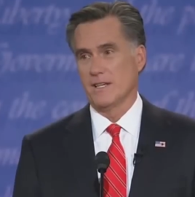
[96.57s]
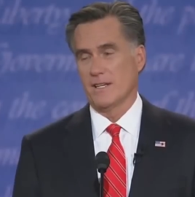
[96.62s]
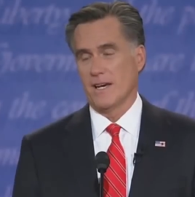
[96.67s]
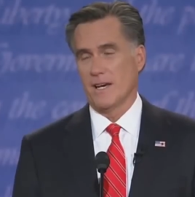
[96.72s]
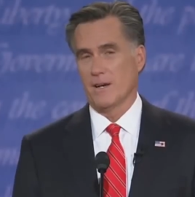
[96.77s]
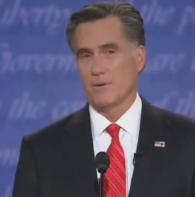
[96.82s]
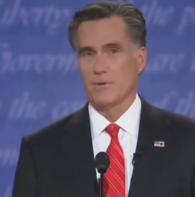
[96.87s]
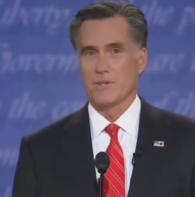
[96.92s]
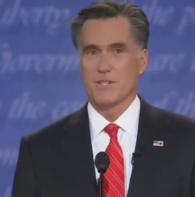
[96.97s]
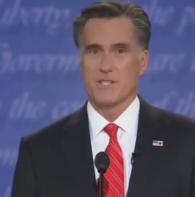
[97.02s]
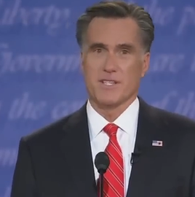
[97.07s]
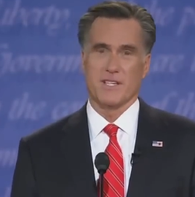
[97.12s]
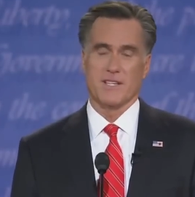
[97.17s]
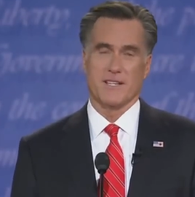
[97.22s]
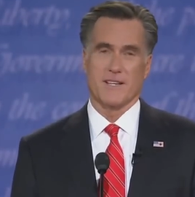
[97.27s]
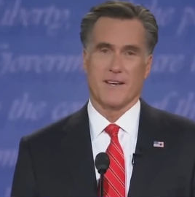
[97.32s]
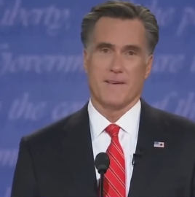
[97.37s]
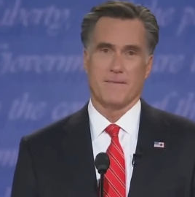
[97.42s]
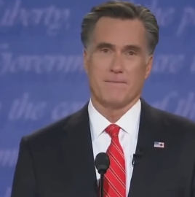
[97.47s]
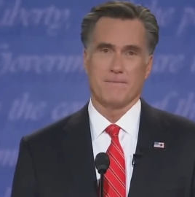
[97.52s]
I
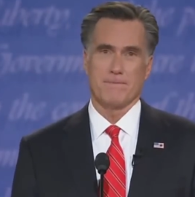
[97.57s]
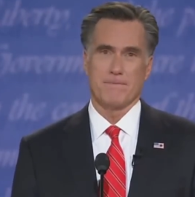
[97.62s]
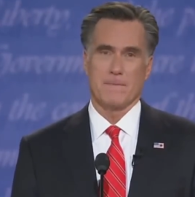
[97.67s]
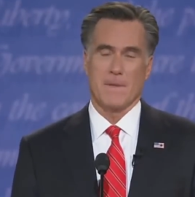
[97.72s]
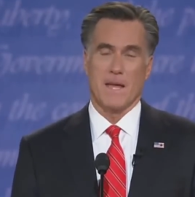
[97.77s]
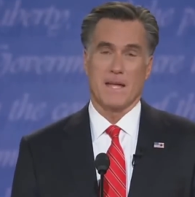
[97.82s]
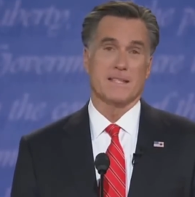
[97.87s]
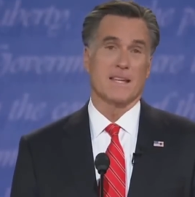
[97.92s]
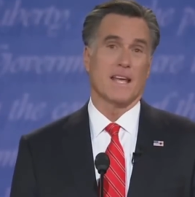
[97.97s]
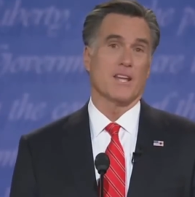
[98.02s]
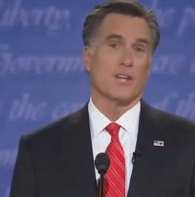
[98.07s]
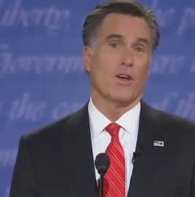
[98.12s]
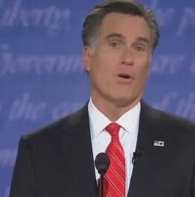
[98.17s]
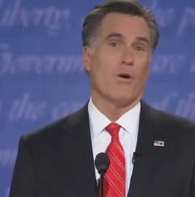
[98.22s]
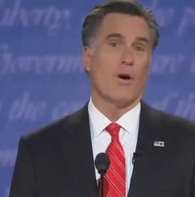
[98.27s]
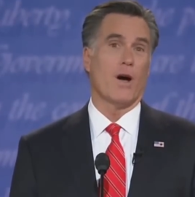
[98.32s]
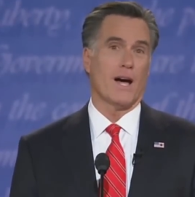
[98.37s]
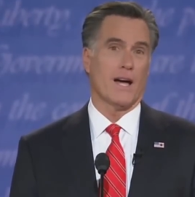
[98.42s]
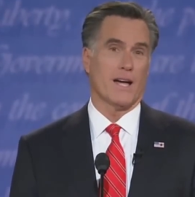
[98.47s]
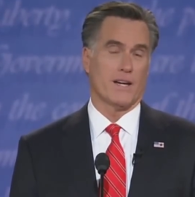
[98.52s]
wish. Then I could
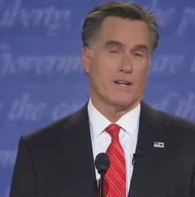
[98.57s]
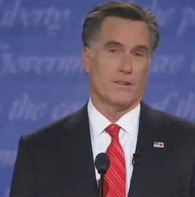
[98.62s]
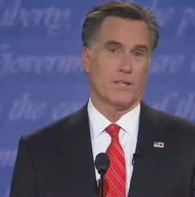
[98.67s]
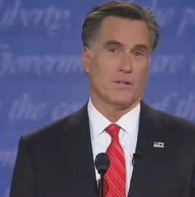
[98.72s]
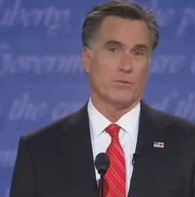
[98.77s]
go higher,